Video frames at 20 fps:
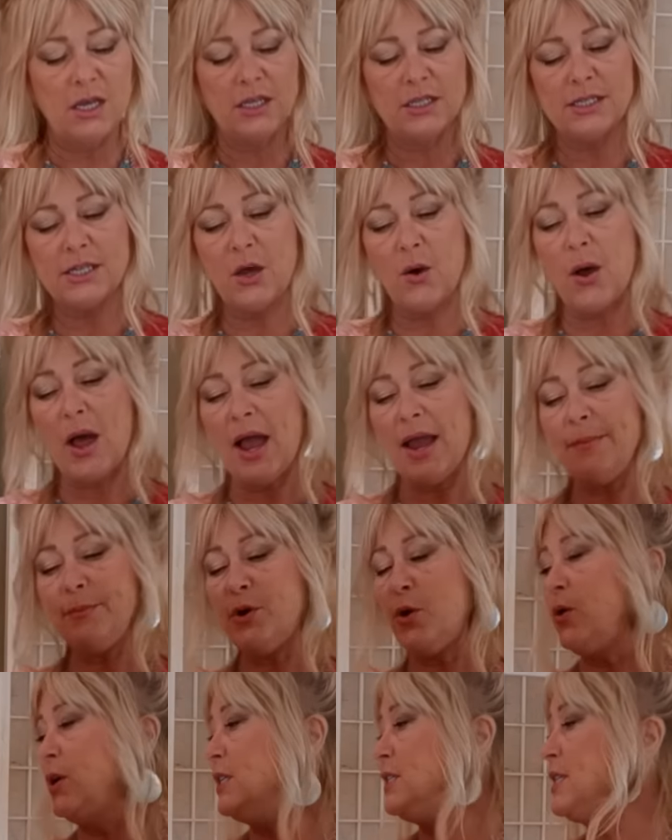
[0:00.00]
So I'm
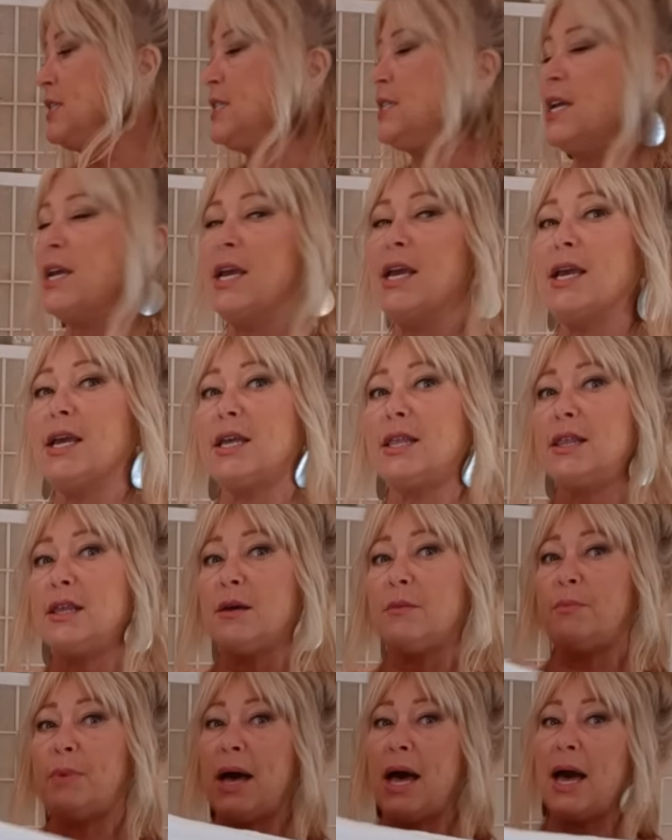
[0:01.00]
going to take
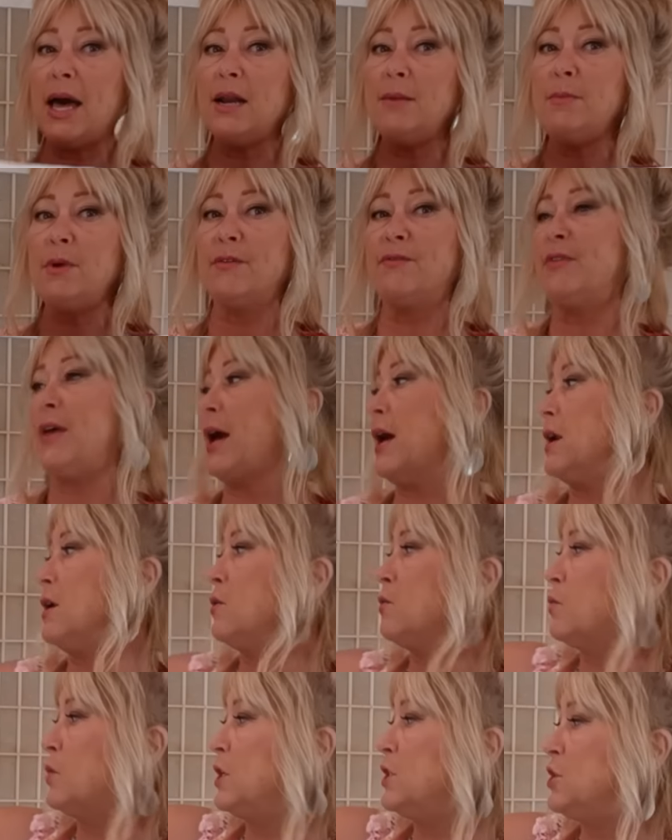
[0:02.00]
the bottom of that
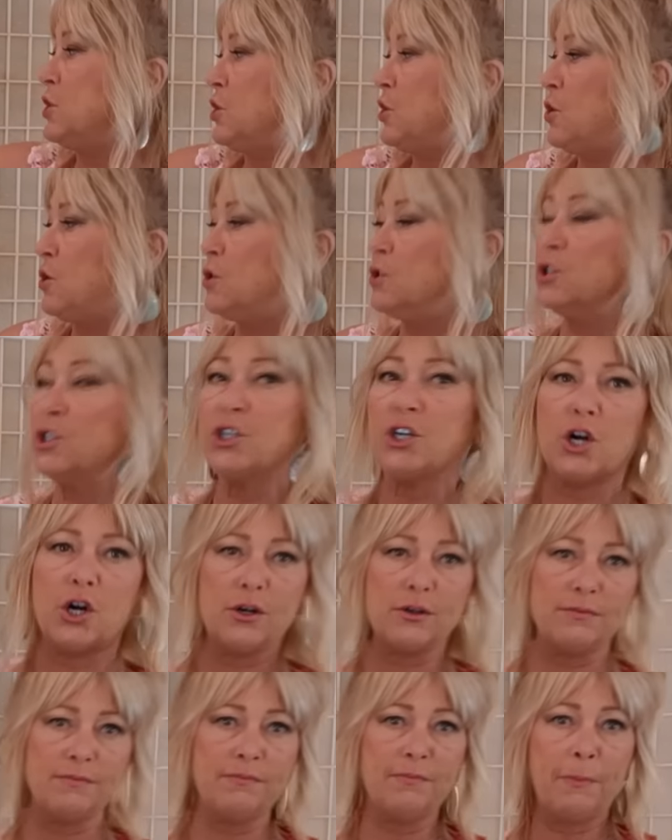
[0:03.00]
original
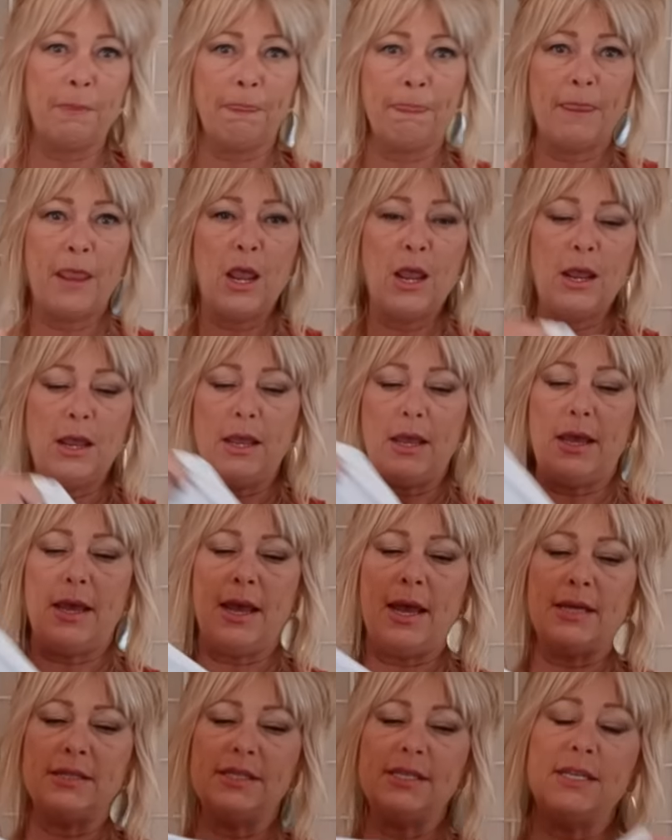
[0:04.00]
shirt.
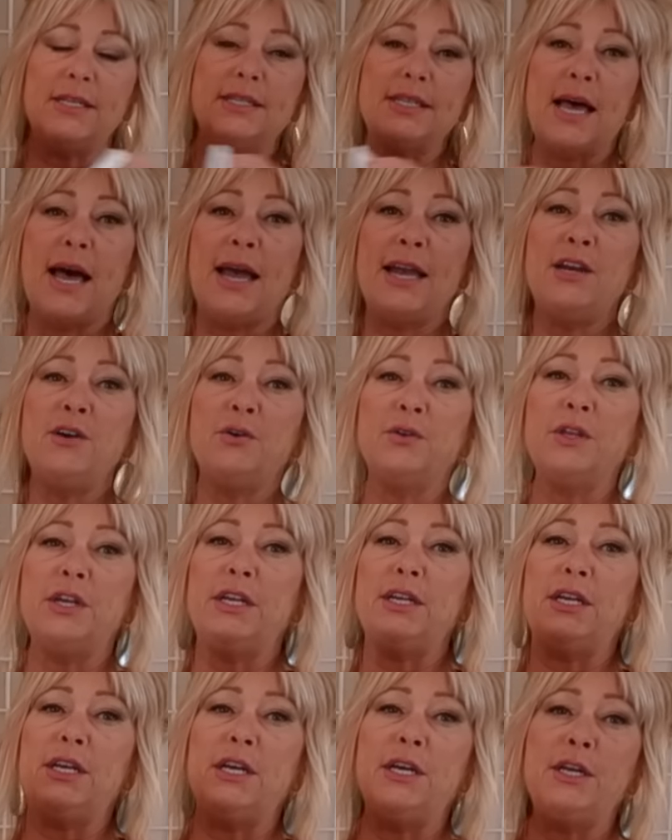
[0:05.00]
And since I
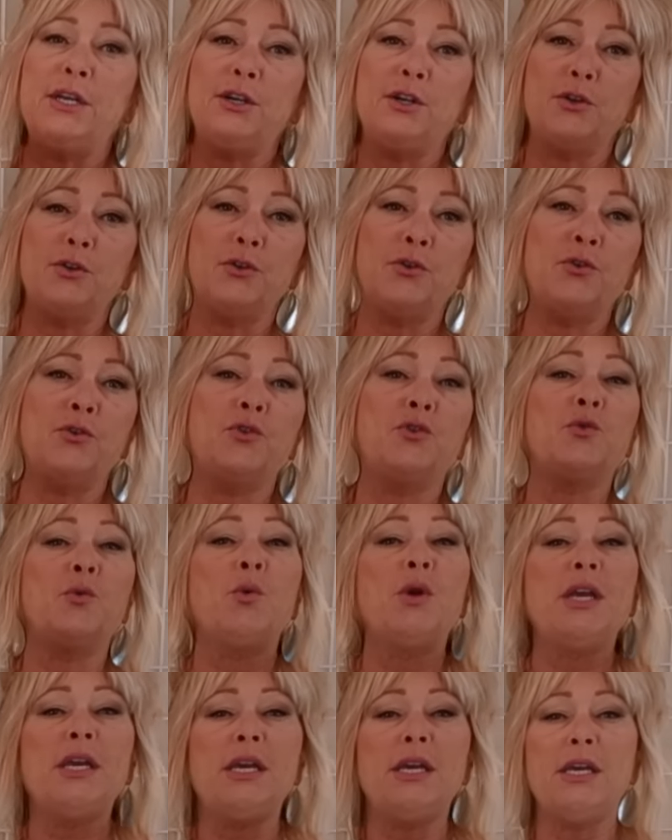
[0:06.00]
only need
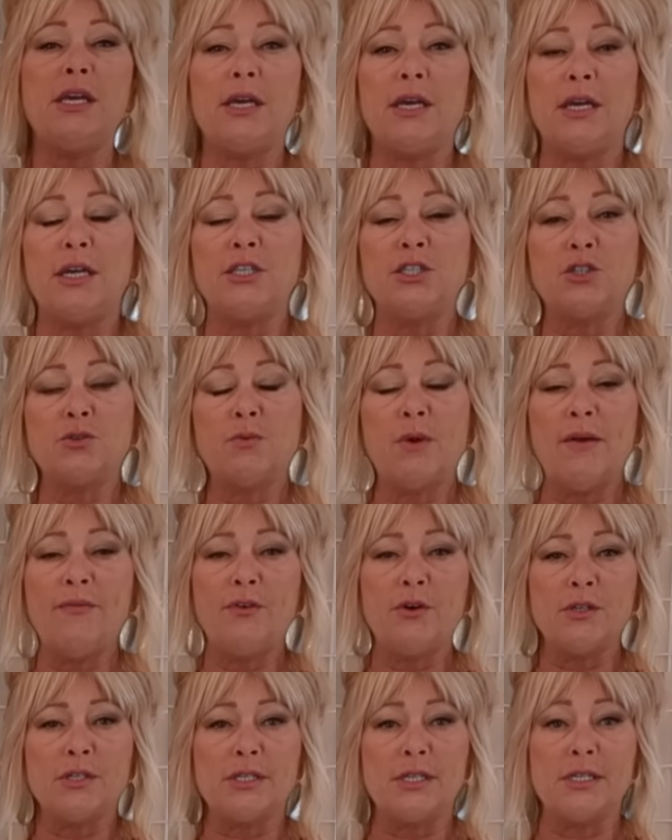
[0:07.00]
three inch
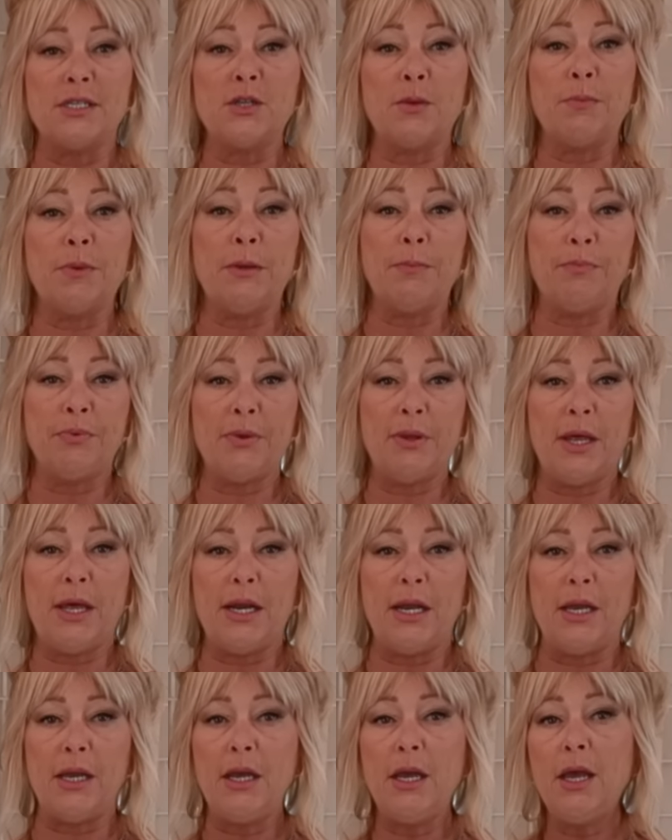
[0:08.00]
ruffles, this will be
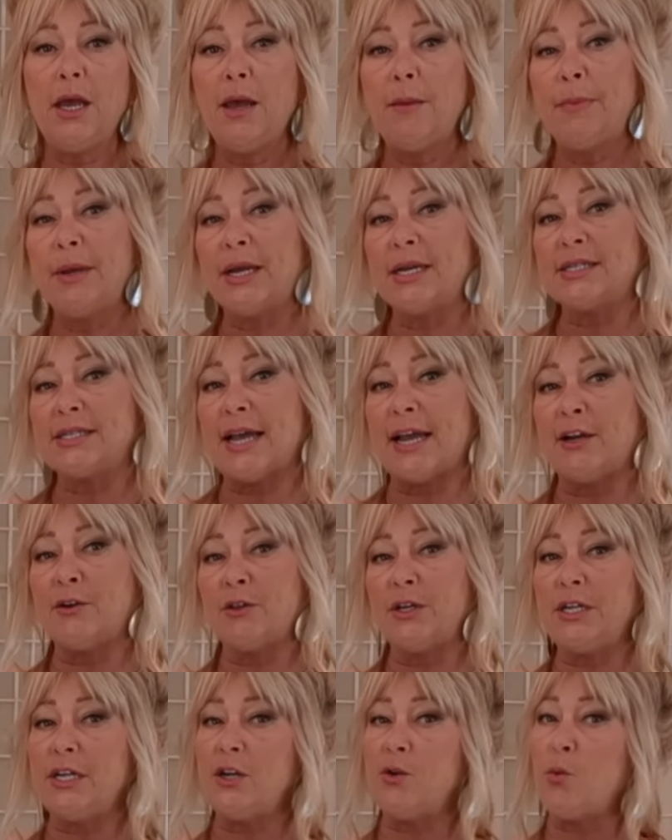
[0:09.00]
plenty because I
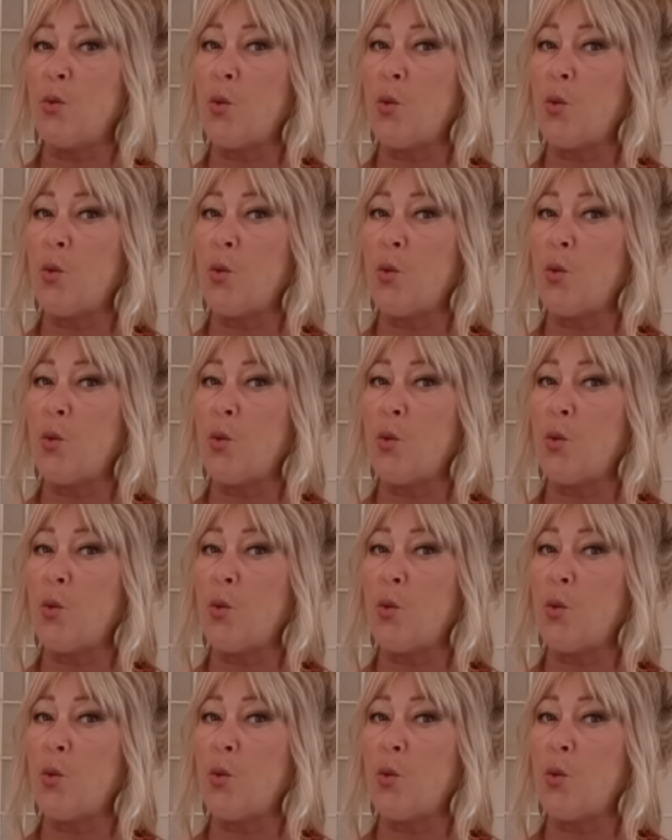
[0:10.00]
only need